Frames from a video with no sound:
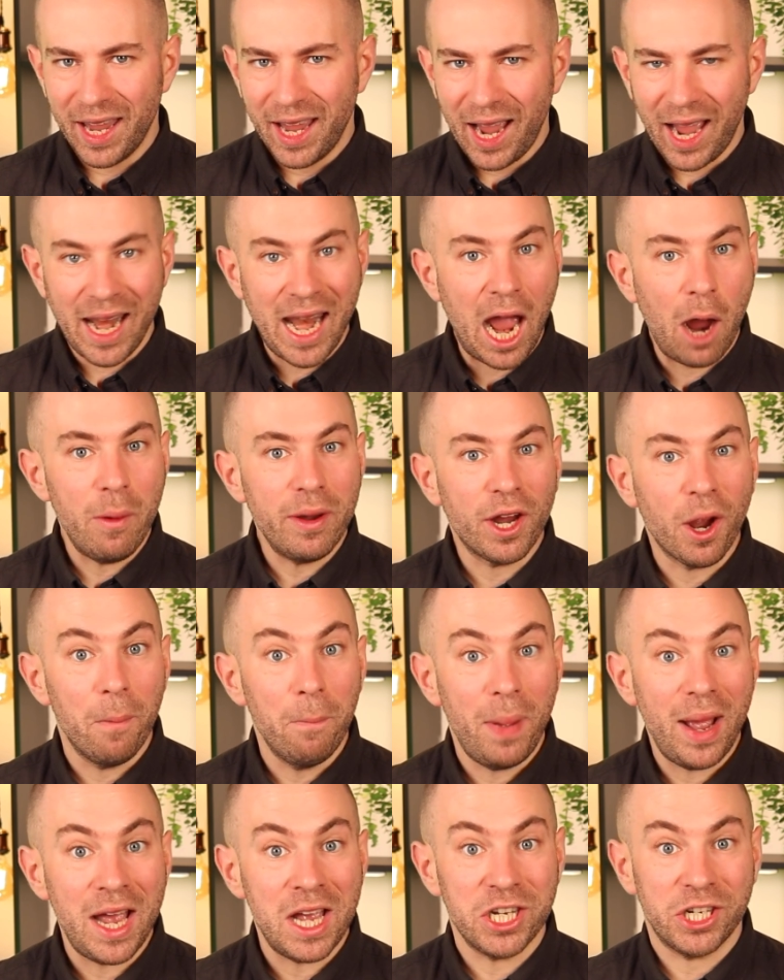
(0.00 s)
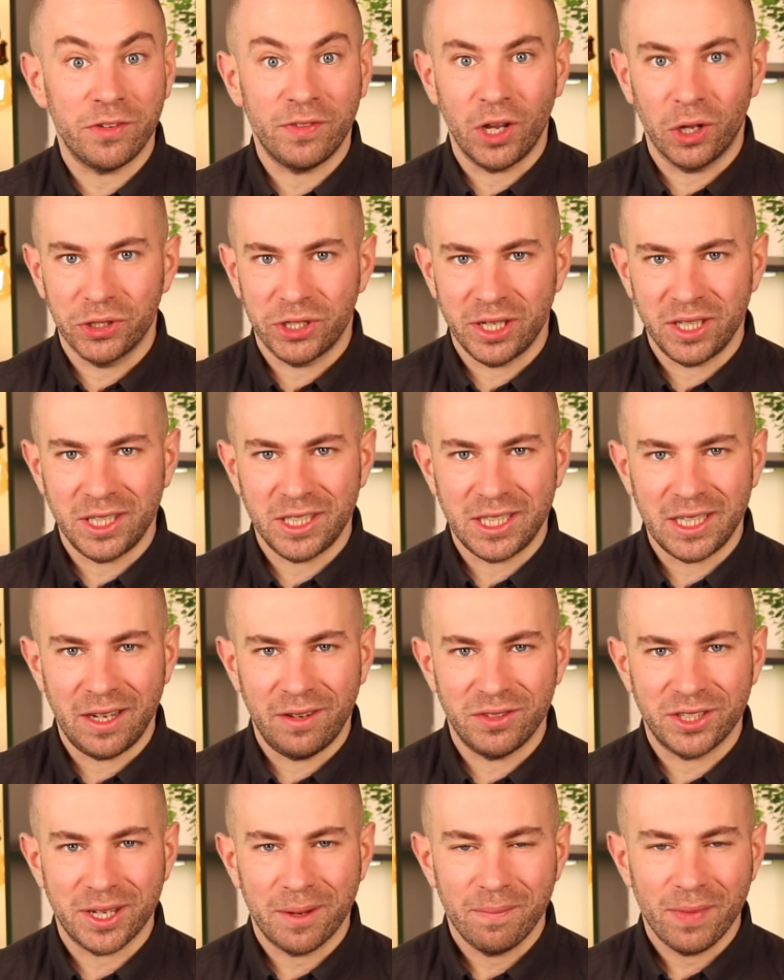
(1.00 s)
and how it compares to the
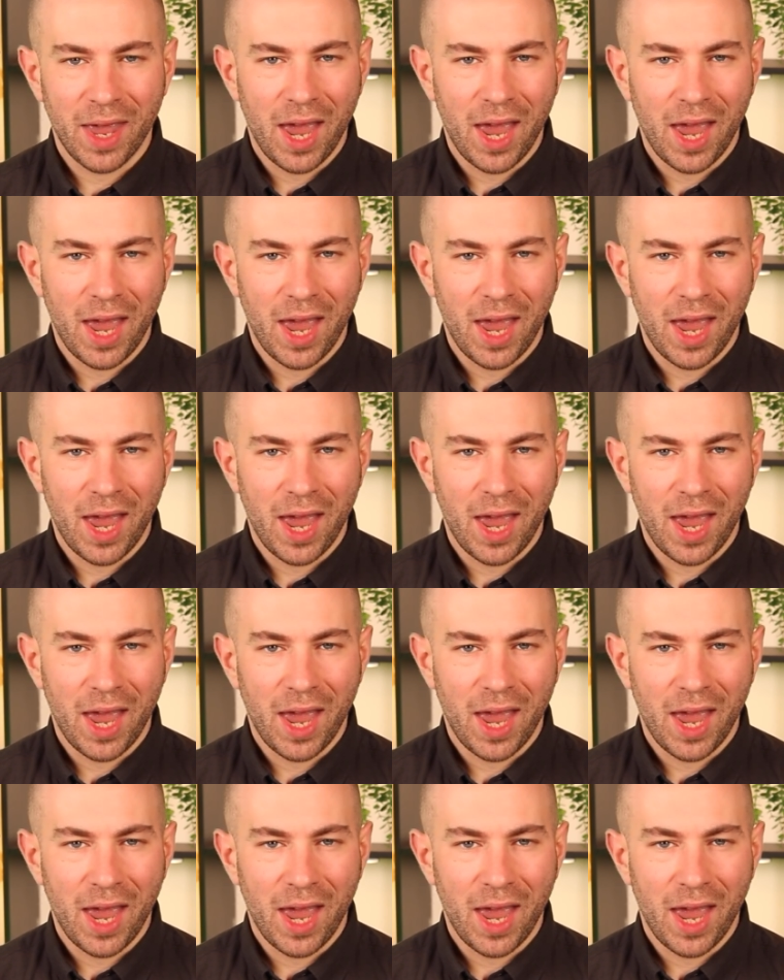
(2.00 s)
alternatives.